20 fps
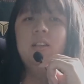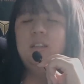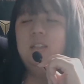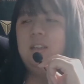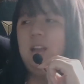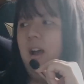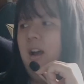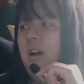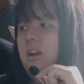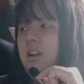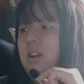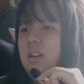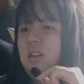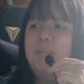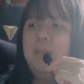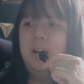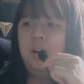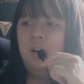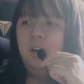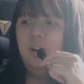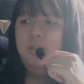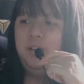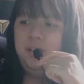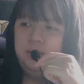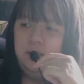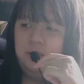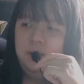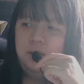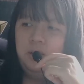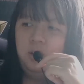Yeah, my cough
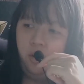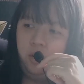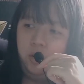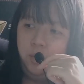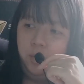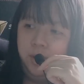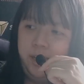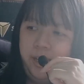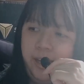hasn't gone away